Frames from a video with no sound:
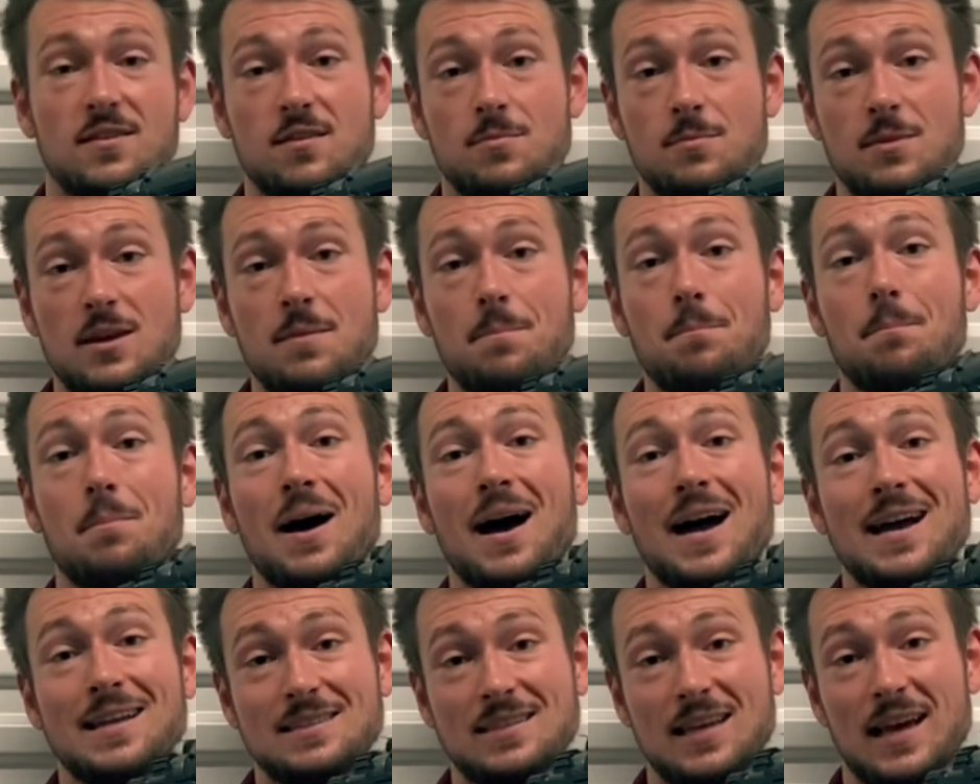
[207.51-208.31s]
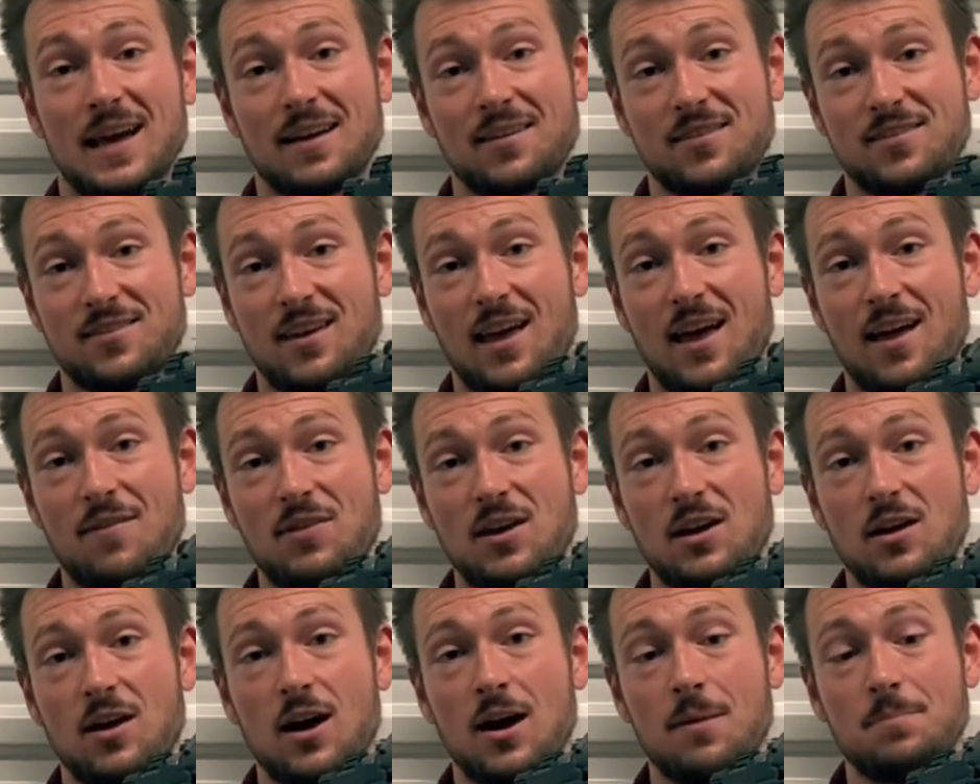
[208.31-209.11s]
to me by Tech
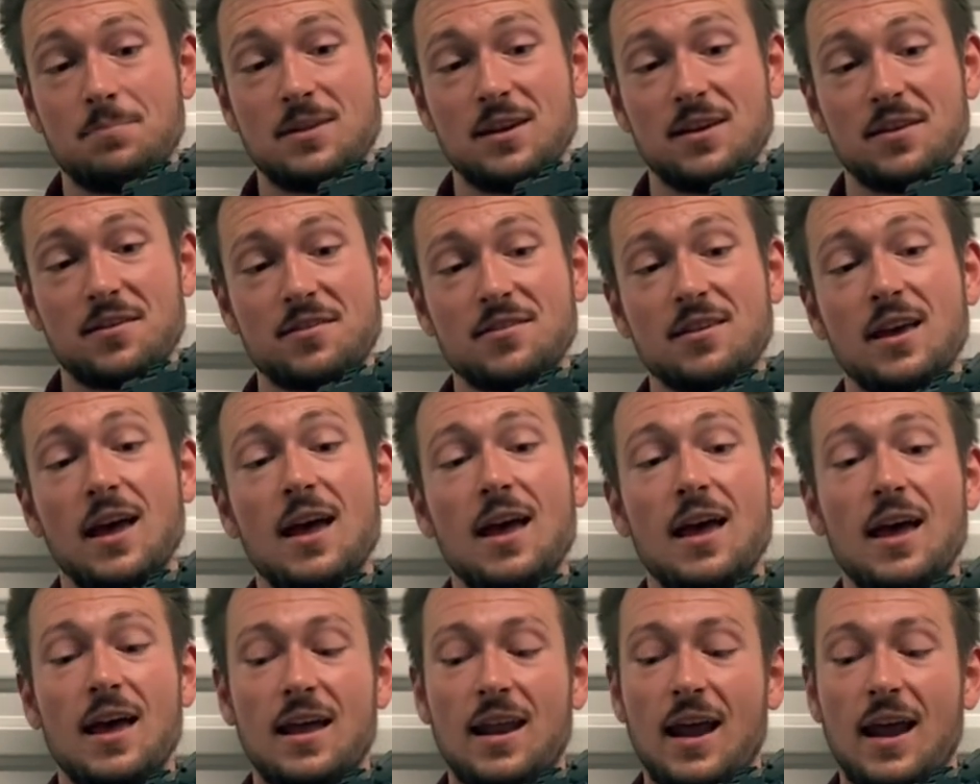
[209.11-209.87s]
Savvy Optics. It